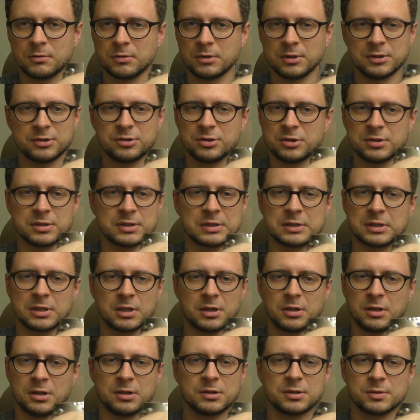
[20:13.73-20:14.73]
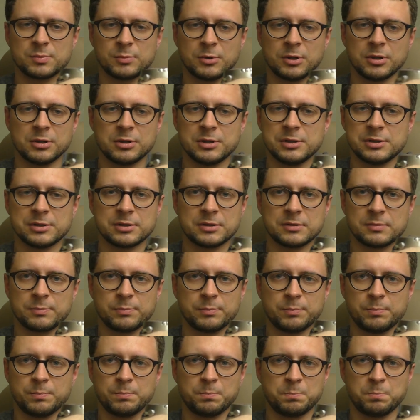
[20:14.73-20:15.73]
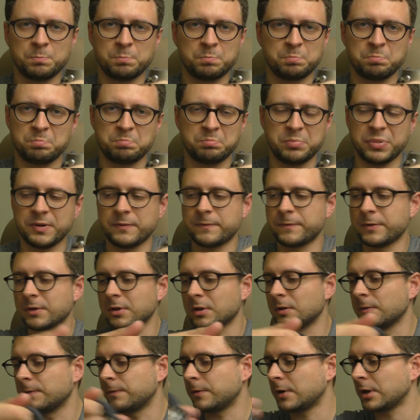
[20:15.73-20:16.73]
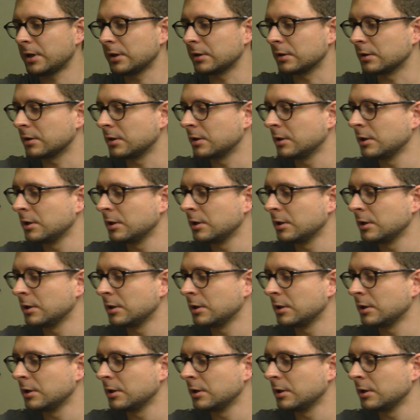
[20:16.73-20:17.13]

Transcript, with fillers: It just hugs my wrist perfectly fine.